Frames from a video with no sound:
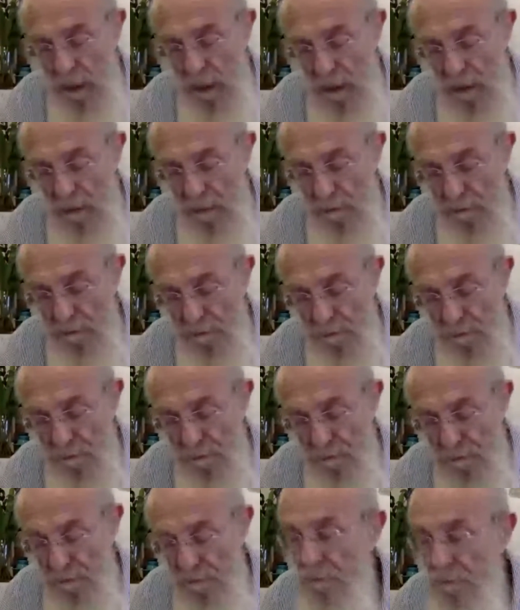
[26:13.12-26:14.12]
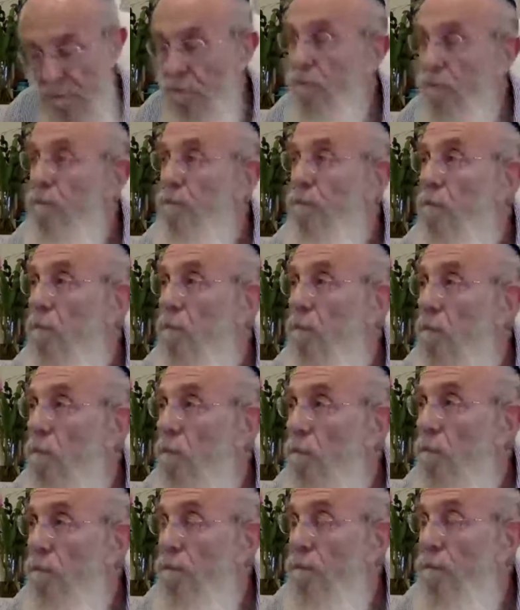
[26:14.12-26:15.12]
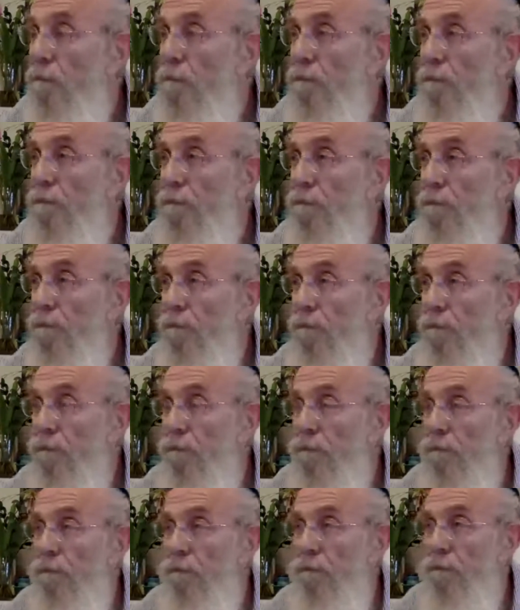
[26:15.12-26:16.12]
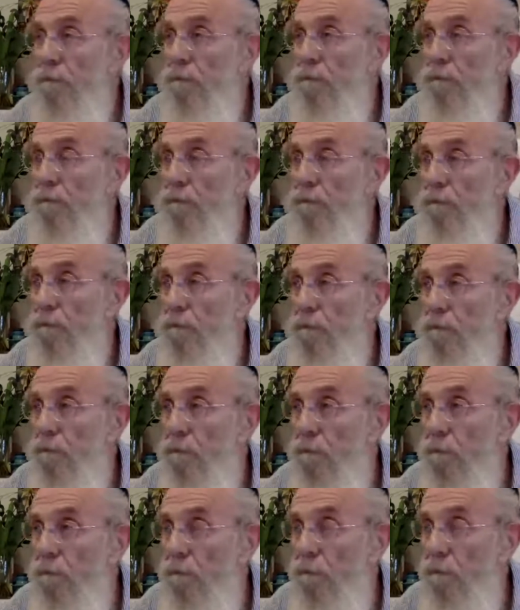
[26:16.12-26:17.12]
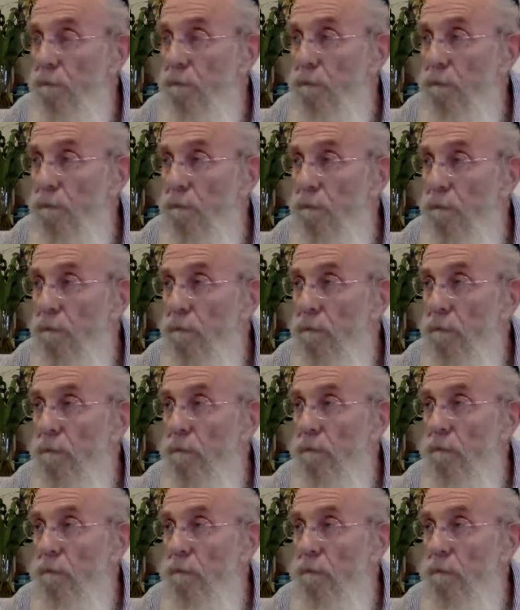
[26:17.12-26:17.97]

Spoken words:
today, like the story you told today was exemplifying